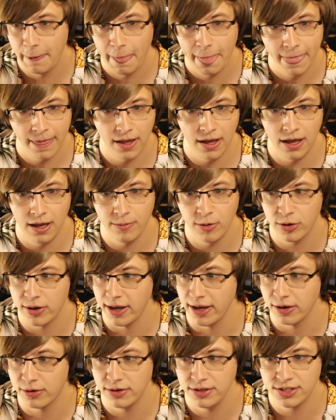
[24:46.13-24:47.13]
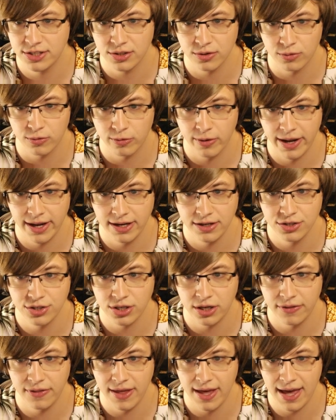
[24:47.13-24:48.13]
Um, okay, increase the range
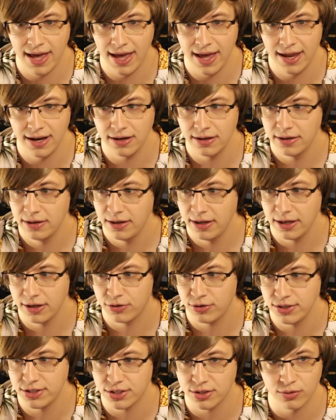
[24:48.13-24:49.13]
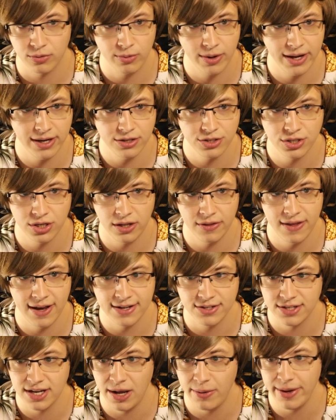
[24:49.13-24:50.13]
on that. Increase the range on
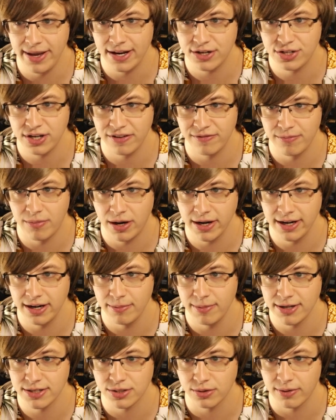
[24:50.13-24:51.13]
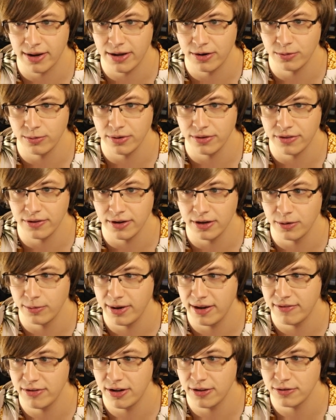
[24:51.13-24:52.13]
that. So now we actually have money to mess around with here. We
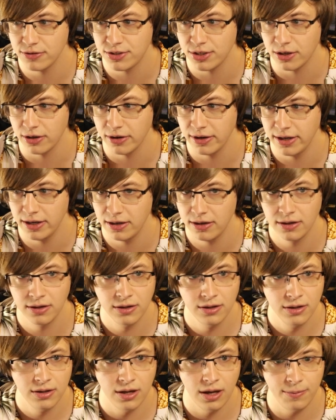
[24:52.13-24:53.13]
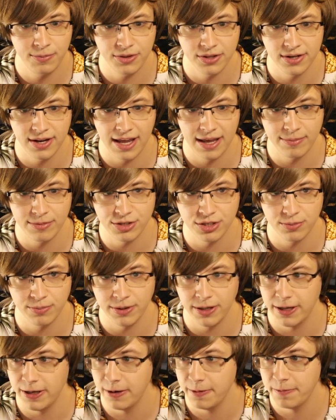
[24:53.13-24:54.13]
have another turret. Up the damage a
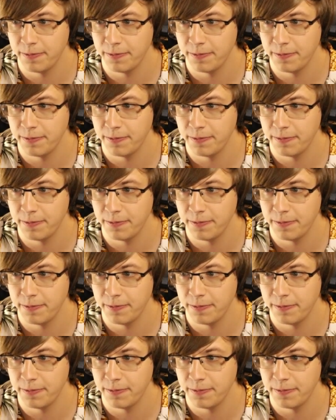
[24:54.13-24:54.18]
bit.